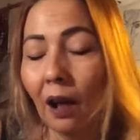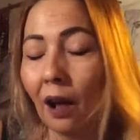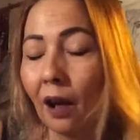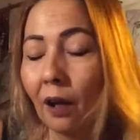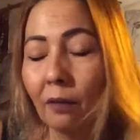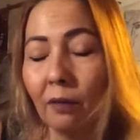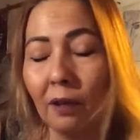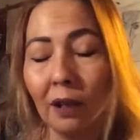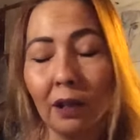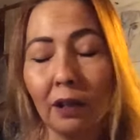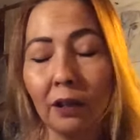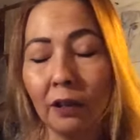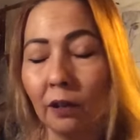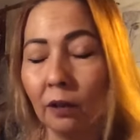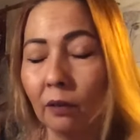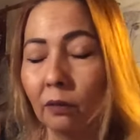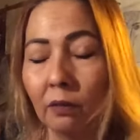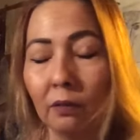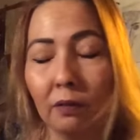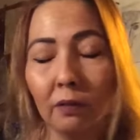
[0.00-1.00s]
I really
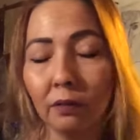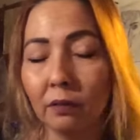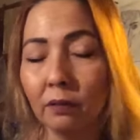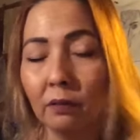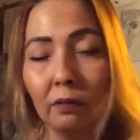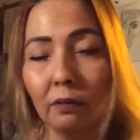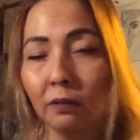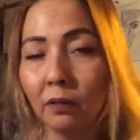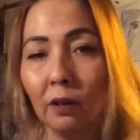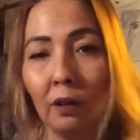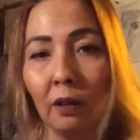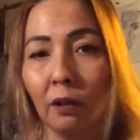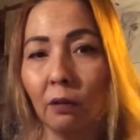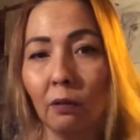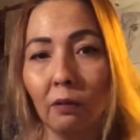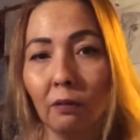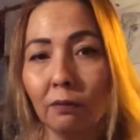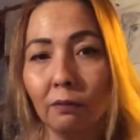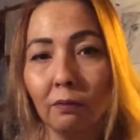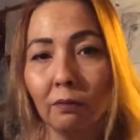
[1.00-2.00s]
don't know.
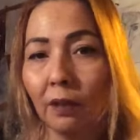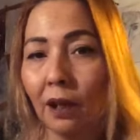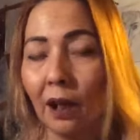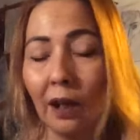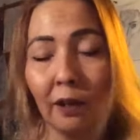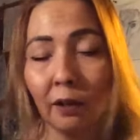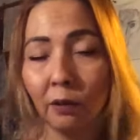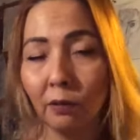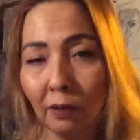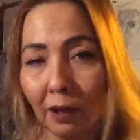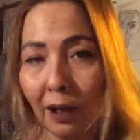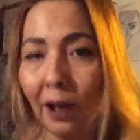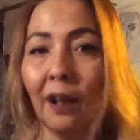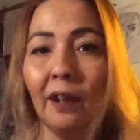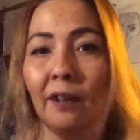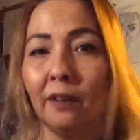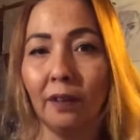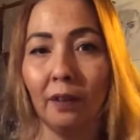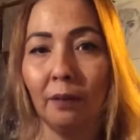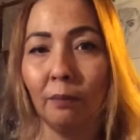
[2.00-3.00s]
I don't
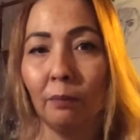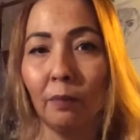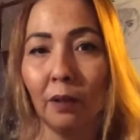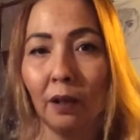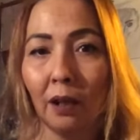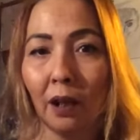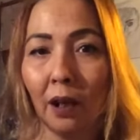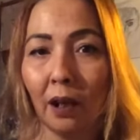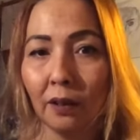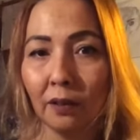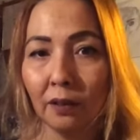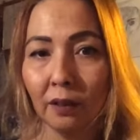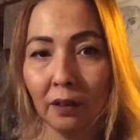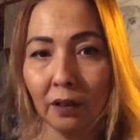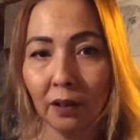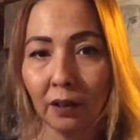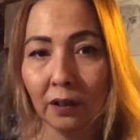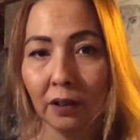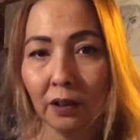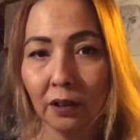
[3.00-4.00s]
like them. I
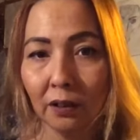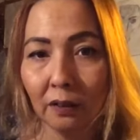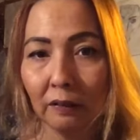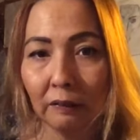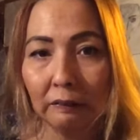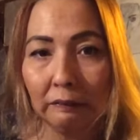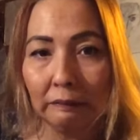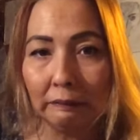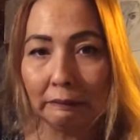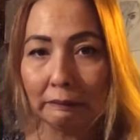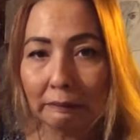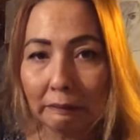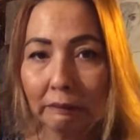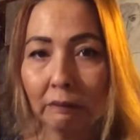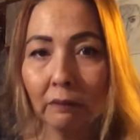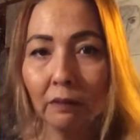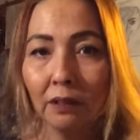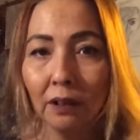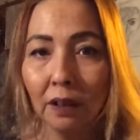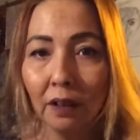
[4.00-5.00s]
think it's,
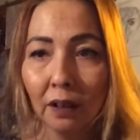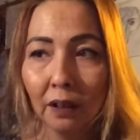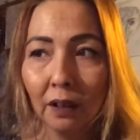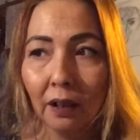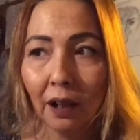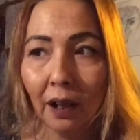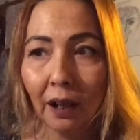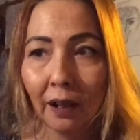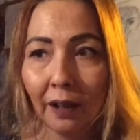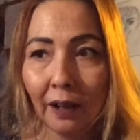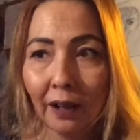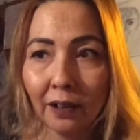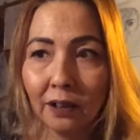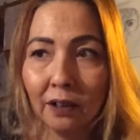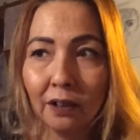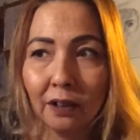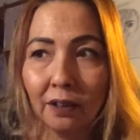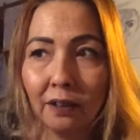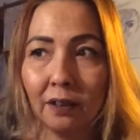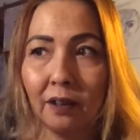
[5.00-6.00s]
I
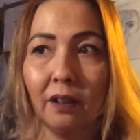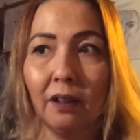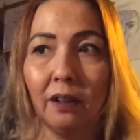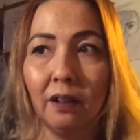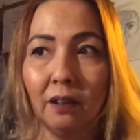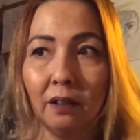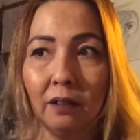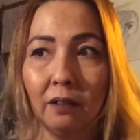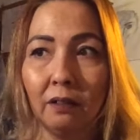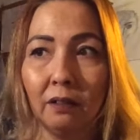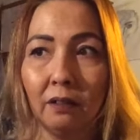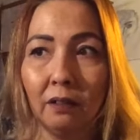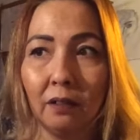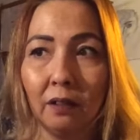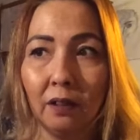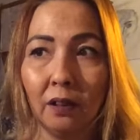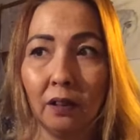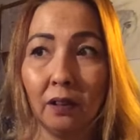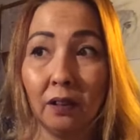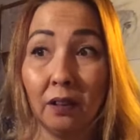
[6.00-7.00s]
actually think,
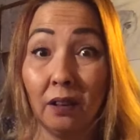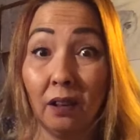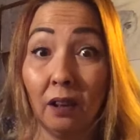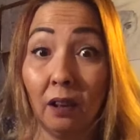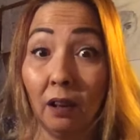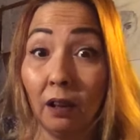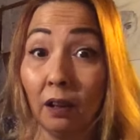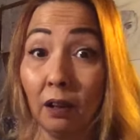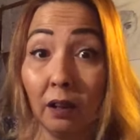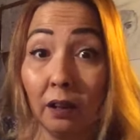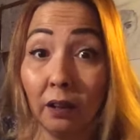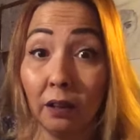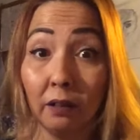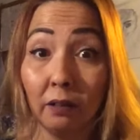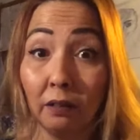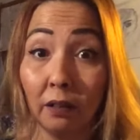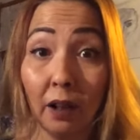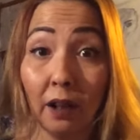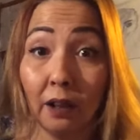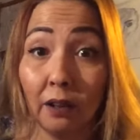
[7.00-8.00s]
it's ugly.
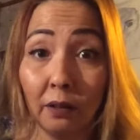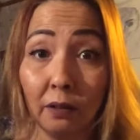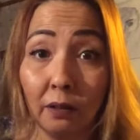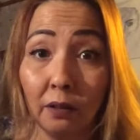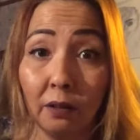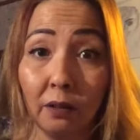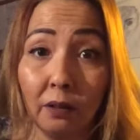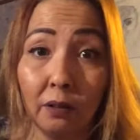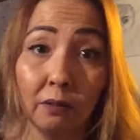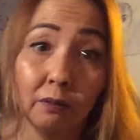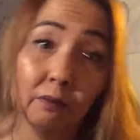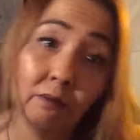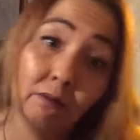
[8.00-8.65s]
I don't know.